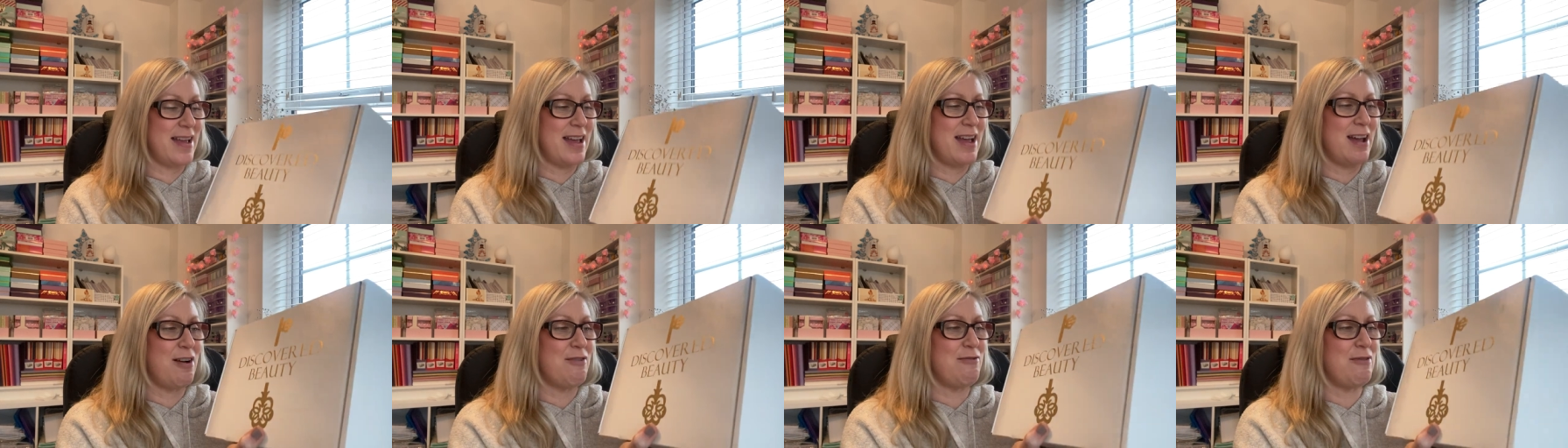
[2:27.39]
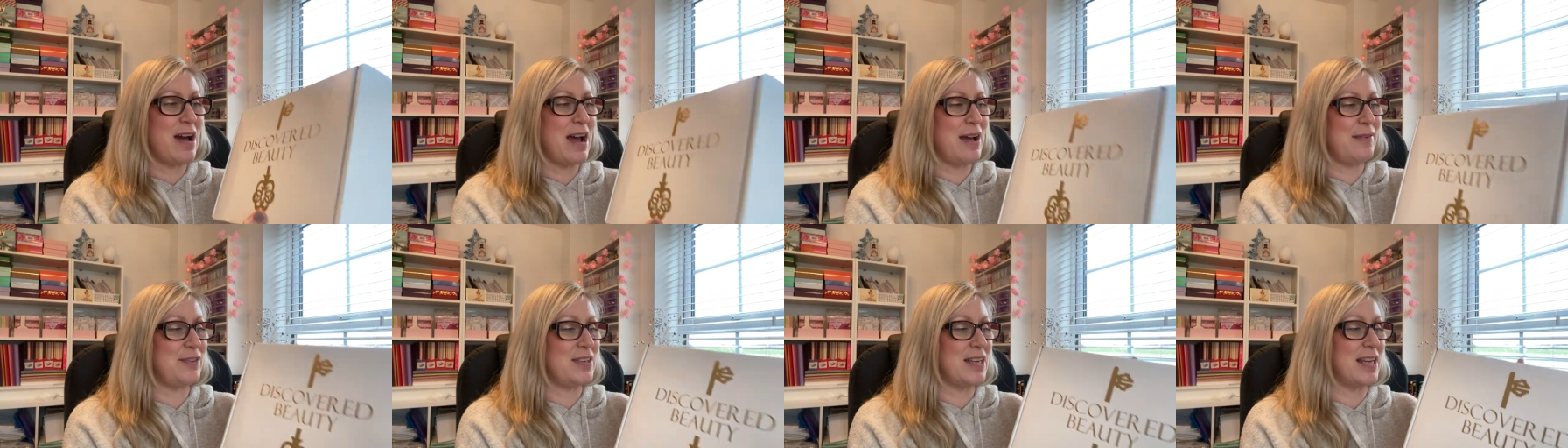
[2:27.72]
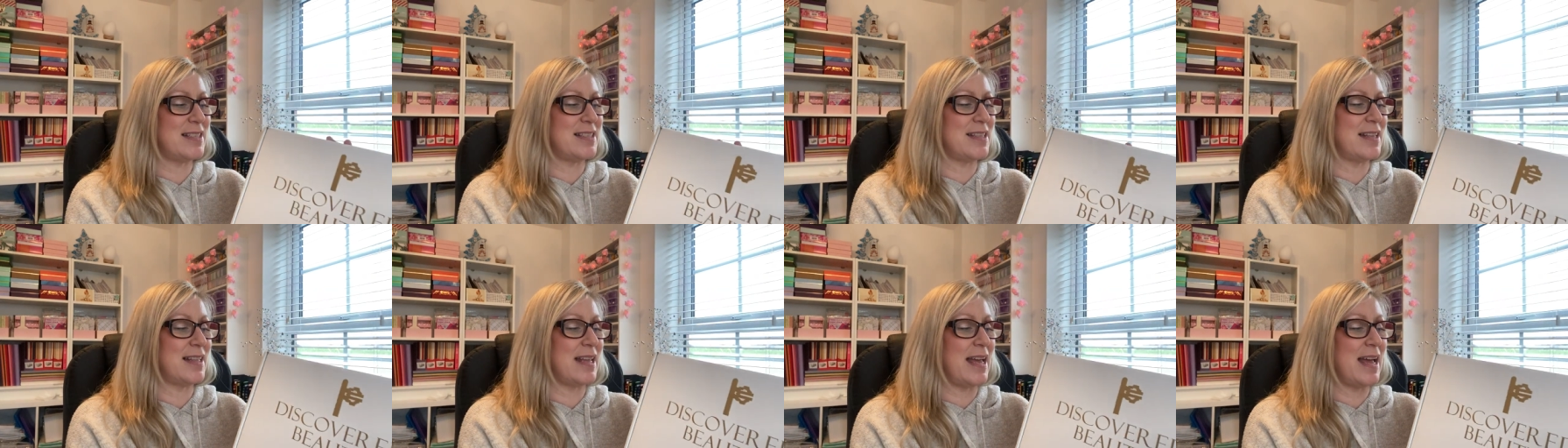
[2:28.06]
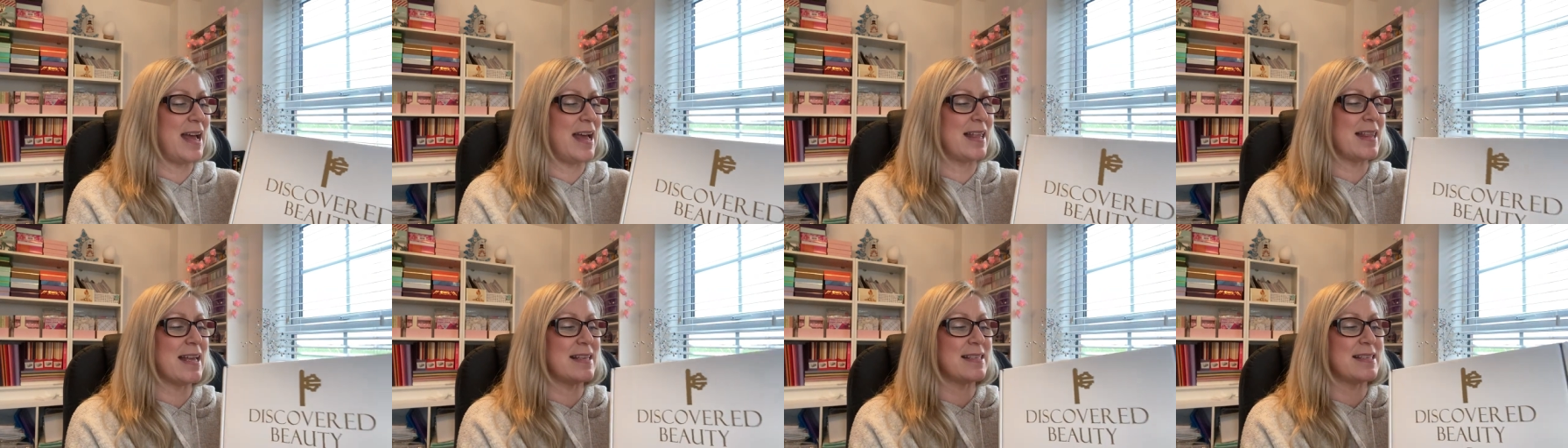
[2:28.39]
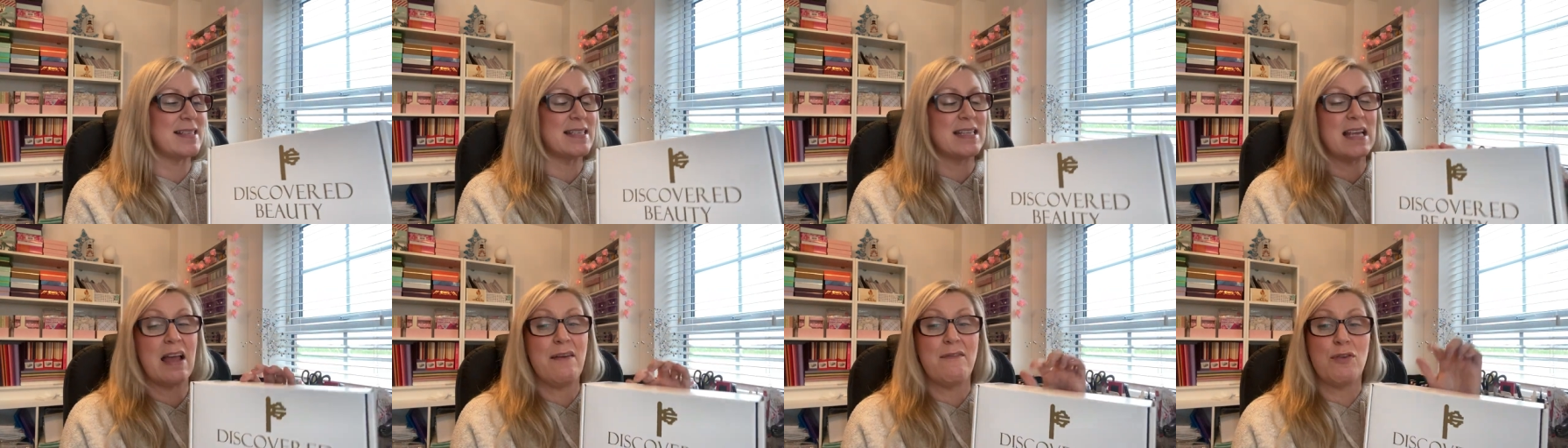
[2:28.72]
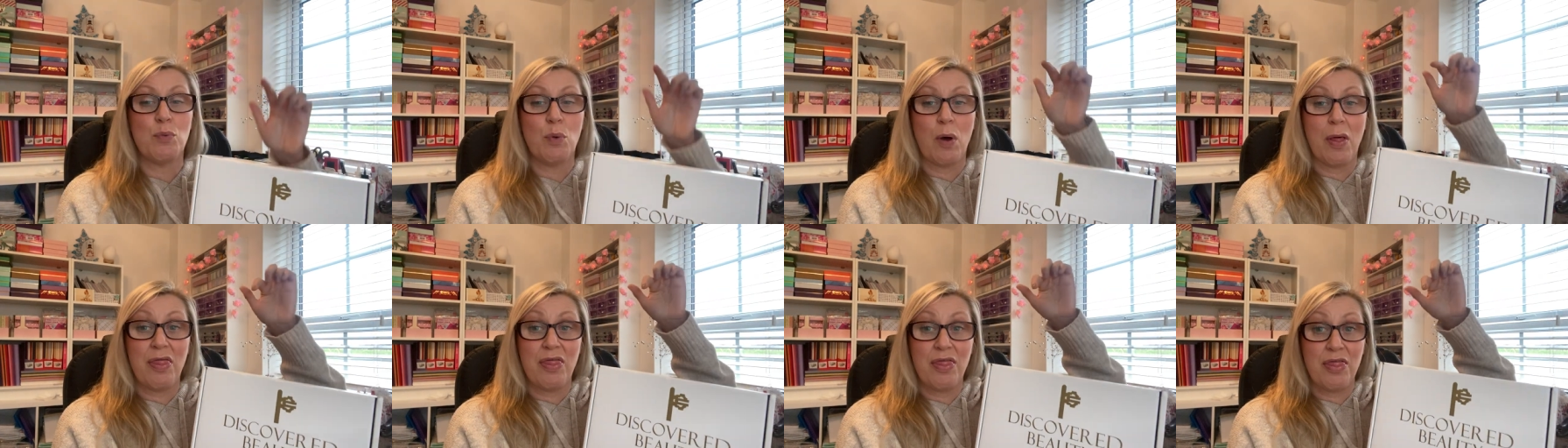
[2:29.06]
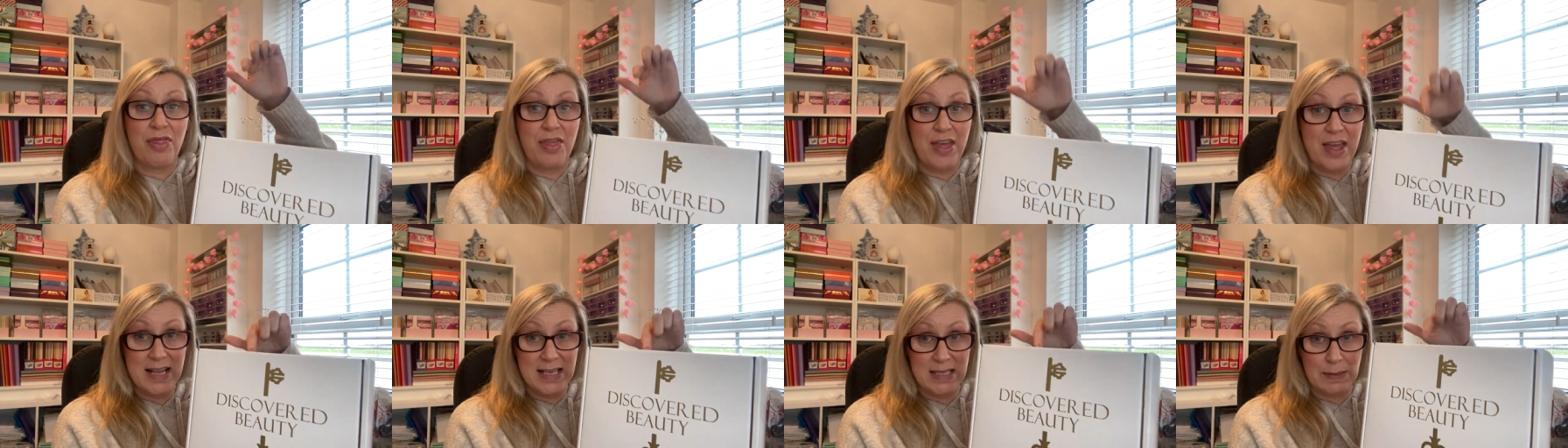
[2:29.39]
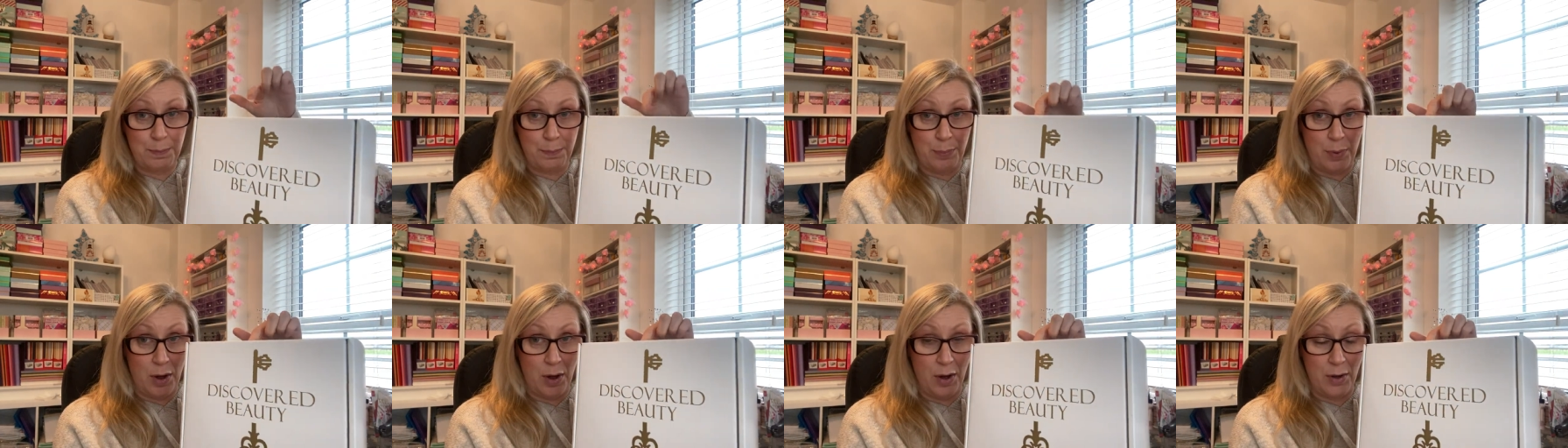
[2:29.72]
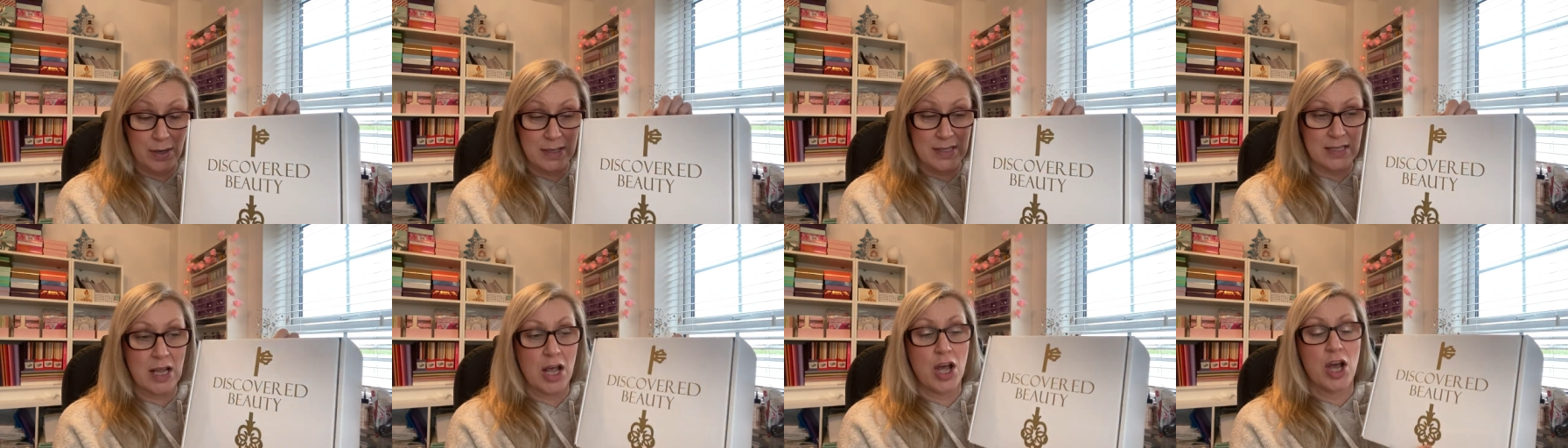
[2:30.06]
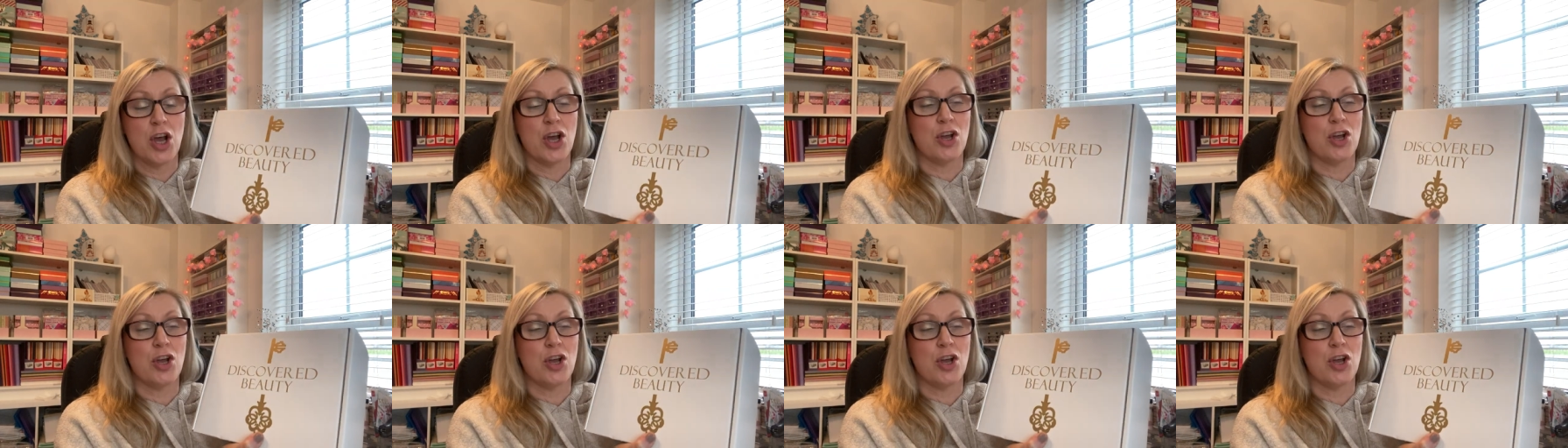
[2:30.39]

It arrived yesterday, and as I say, if you want this box,